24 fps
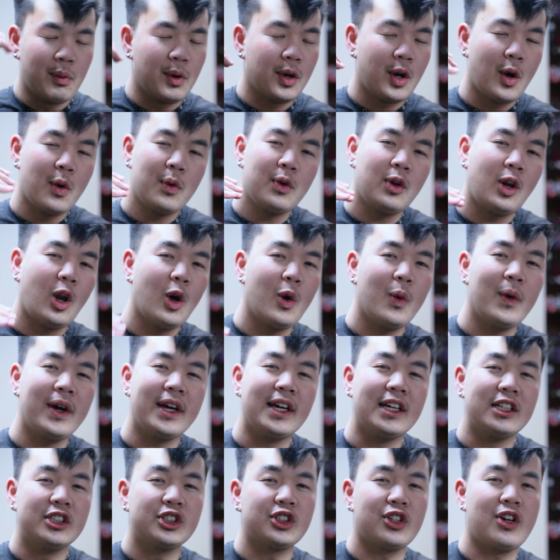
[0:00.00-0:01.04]
we're going lower
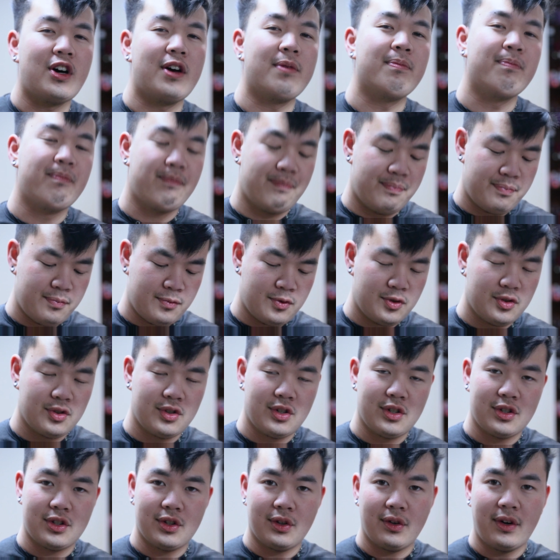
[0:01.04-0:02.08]
each time,
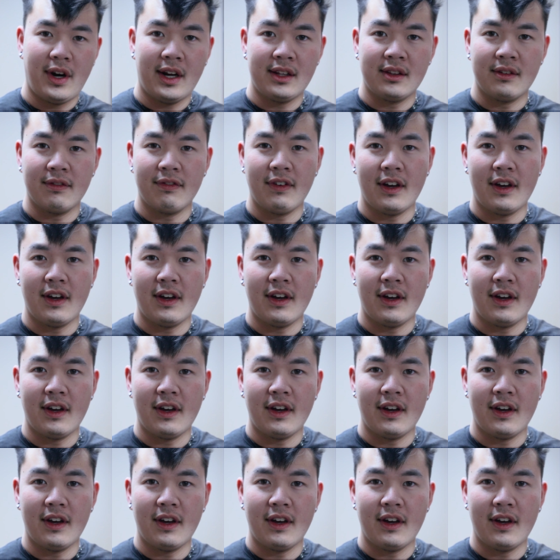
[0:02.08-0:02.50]
just to create the